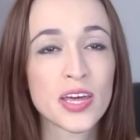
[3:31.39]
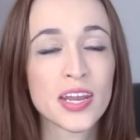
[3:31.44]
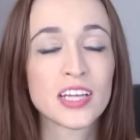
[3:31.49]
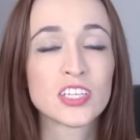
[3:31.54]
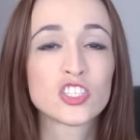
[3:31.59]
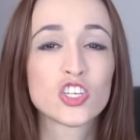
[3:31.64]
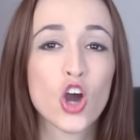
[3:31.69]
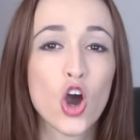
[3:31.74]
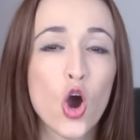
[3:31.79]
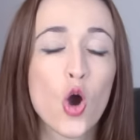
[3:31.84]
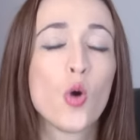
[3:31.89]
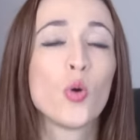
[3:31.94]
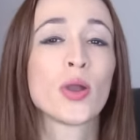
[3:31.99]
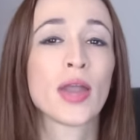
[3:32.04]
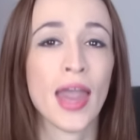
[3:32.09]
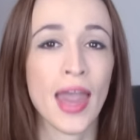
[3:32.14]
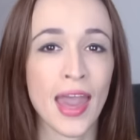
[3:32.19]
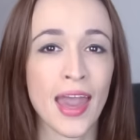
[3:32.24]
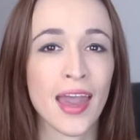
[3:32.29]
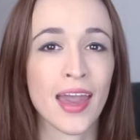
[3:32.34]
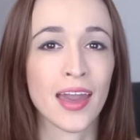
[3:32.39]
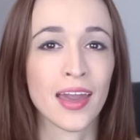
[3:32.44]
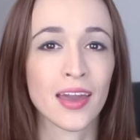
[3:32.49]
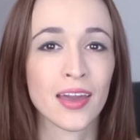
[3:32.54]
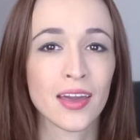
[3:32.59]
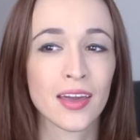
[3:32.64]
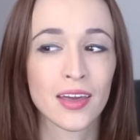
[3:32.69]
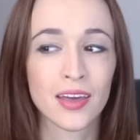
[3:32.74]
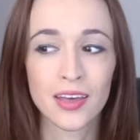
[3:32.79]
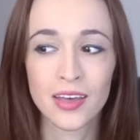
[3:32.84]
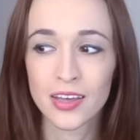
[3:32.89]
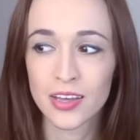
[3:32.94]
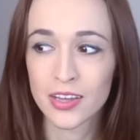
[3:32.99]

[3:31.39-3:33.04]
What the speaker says: that it's okay